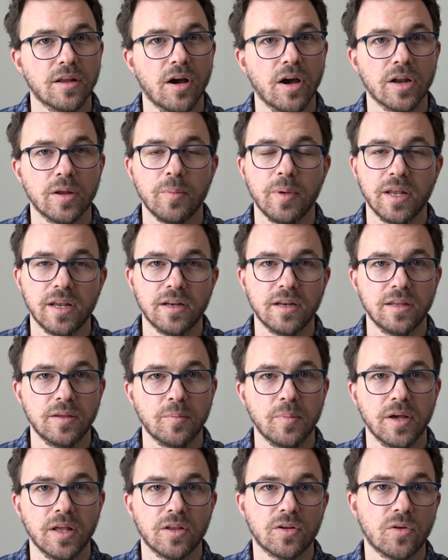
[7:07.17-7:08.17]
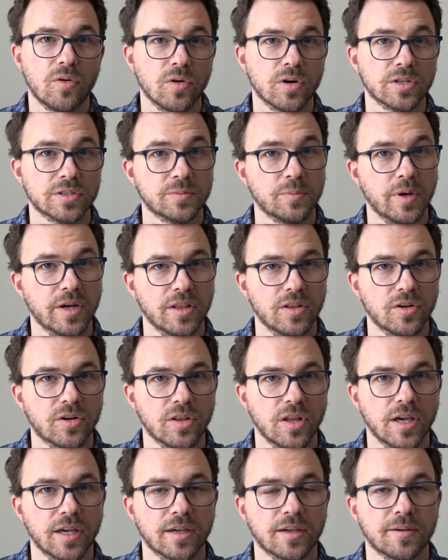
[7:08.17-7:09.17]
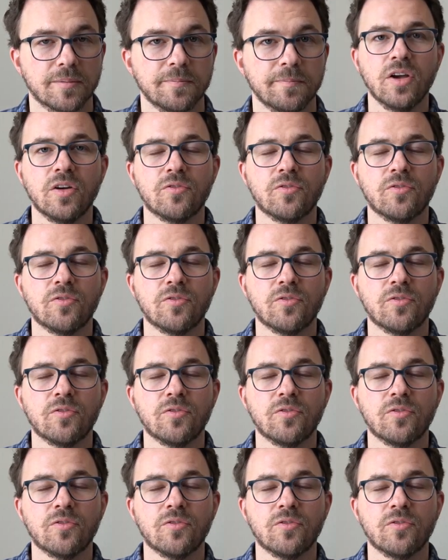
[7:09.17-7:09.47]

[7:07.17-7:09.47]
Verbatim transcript: automated email course might look like.